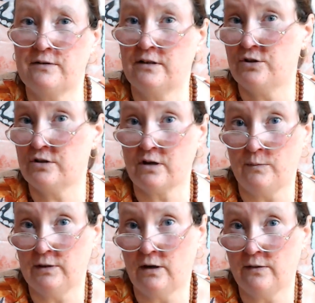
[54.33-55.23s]
just comment
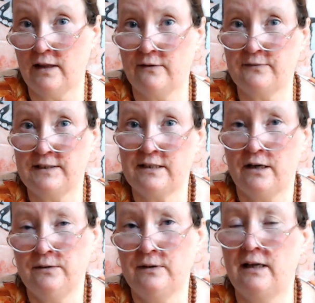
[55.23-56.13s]
on that video
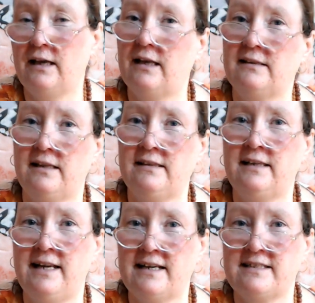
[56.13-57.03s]
and then the
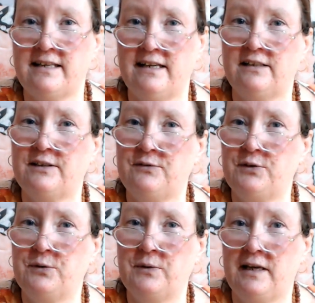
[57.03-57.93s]
next day I'll give you
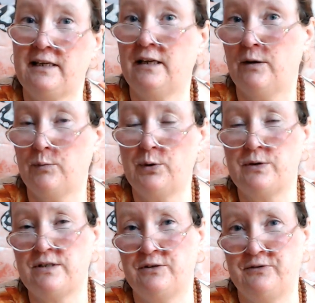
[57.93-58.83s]
a
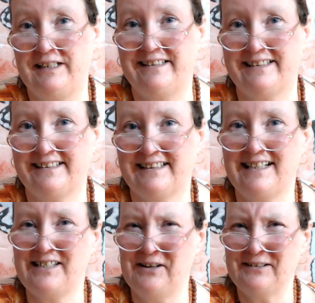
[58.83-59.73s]
personal reading. Is that
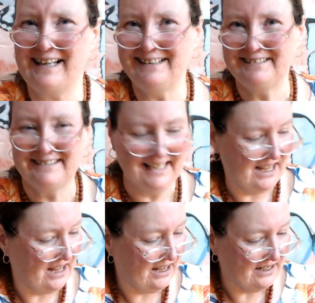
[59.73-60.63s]
okay?
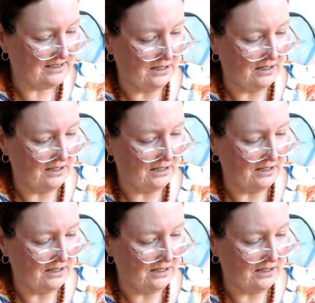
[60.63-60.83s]
So